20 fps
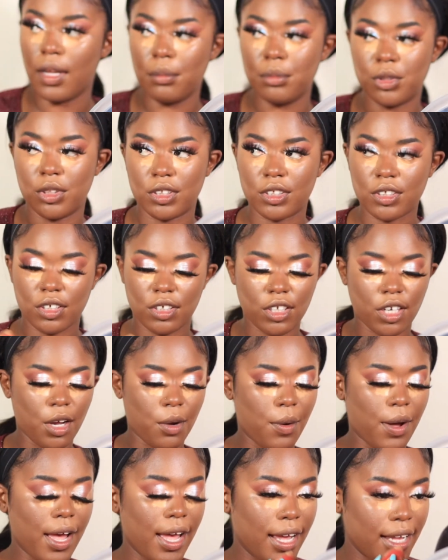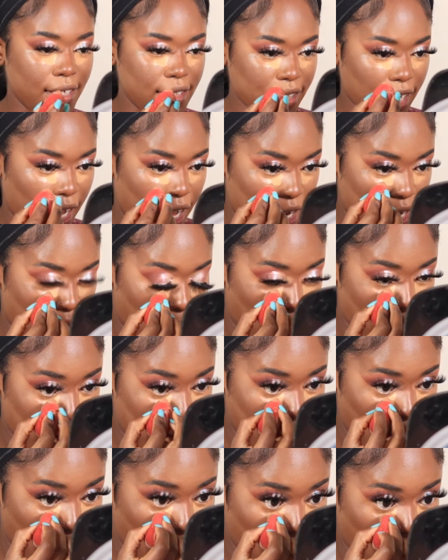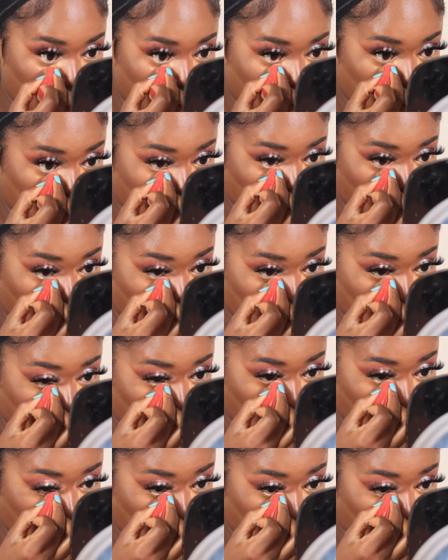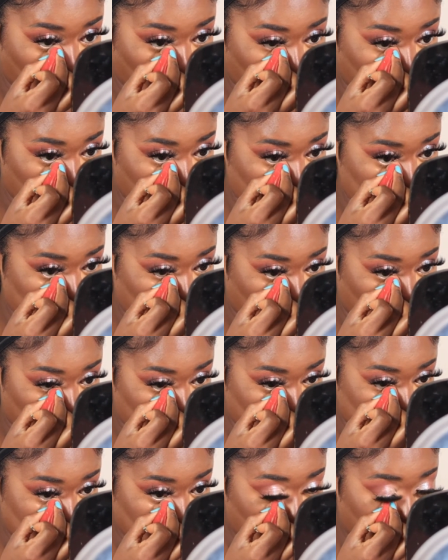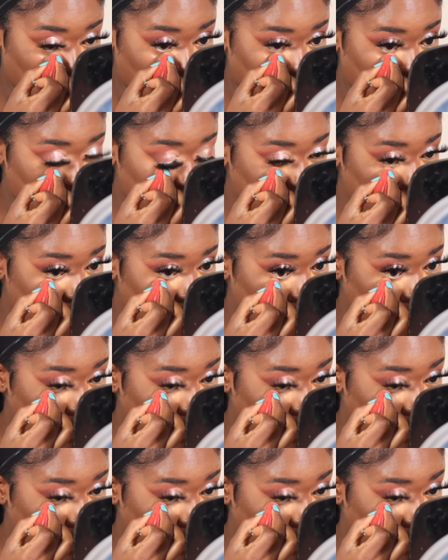Just going to go ahead and blend that using a sponge.